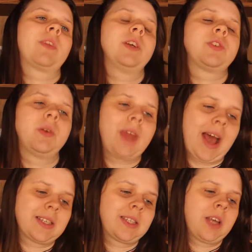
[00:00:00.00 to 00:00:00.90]
So
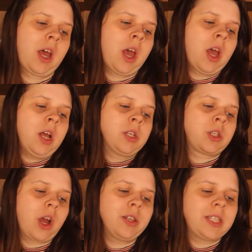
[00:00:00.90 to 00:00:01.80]
yes.
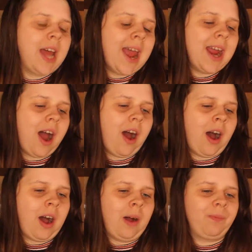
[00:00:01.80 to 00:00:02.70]
So today
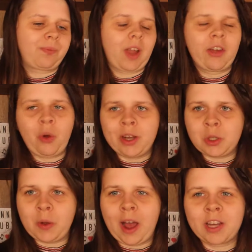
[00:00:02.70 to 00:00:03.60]
I thought I'd
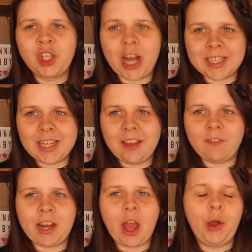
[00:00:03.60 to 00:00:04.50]
do a chatty
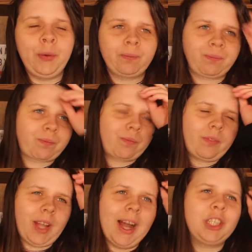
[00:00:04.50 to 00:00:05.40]
video.
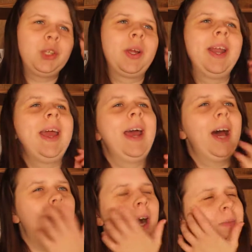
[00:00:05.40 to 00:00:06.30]
As you can
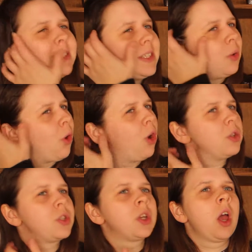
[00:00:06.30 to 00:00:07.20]
hear, I'm still
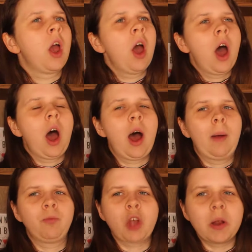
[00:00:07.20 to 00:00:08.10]
not
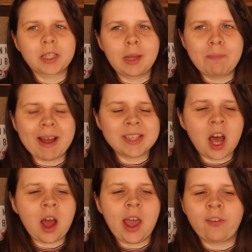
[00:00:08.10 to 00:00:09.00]
totally
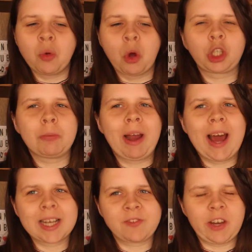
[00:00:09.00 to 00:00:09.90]
better. If you watched my
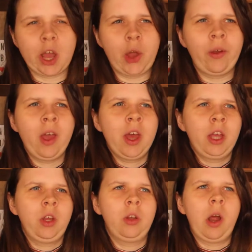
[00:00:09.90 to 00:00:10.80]
last video,
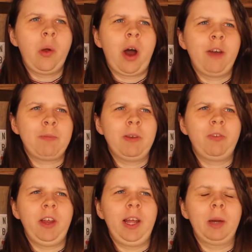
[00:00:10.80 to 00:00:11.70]
you know I've been
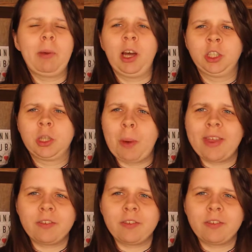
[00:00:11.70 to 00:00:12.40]
feeling a bit under the weather